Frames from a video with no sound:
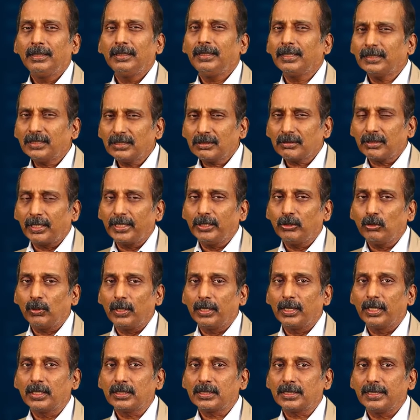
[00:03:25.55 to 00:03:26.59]
let's try to
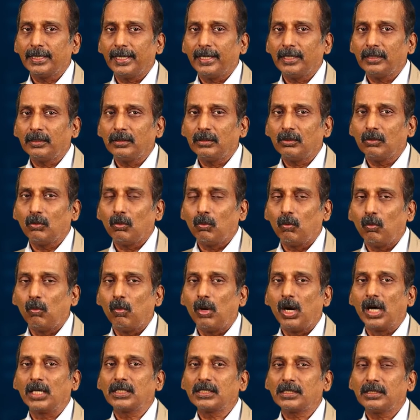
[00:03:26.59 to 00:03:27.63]
understand
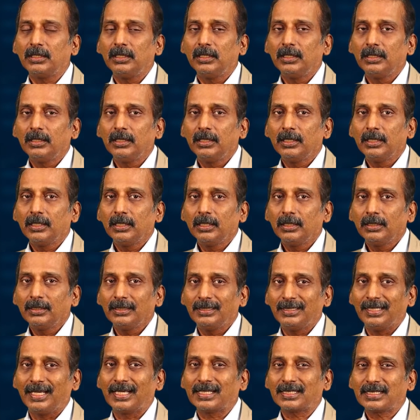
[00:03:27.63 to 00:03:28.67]
what
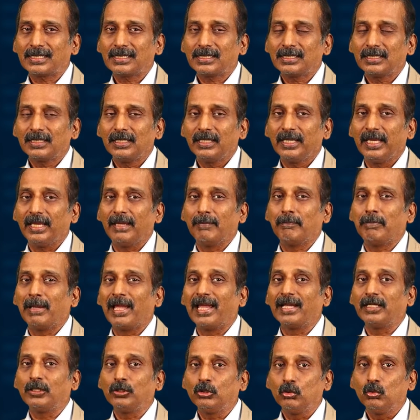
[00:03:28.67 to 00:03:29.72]
does a
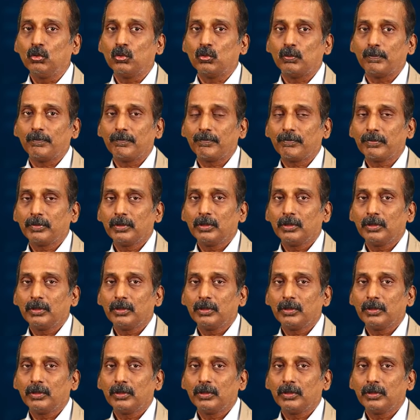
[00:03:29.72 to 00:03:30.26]
bank do?